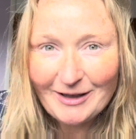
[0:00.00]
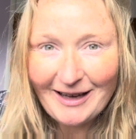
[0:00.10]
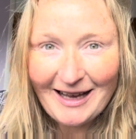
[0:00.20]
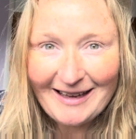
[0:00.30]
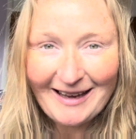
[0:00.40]

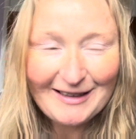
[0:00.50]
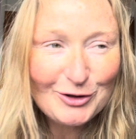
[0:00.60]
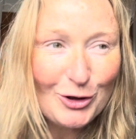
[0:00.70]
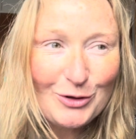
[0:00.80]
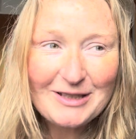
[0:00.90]
I, I
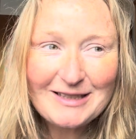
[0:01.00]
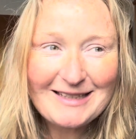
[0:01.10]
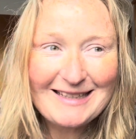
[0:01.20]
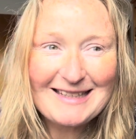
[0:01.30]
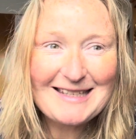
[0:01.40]
know that
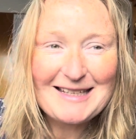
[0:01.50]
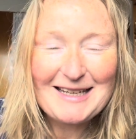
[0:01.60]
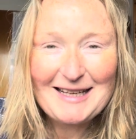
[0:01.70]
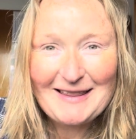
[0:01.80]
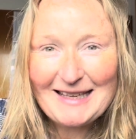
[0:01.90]
it's
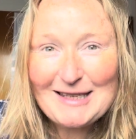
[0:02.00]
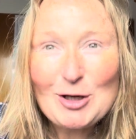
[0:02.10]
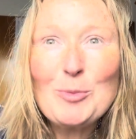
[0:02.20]
there's so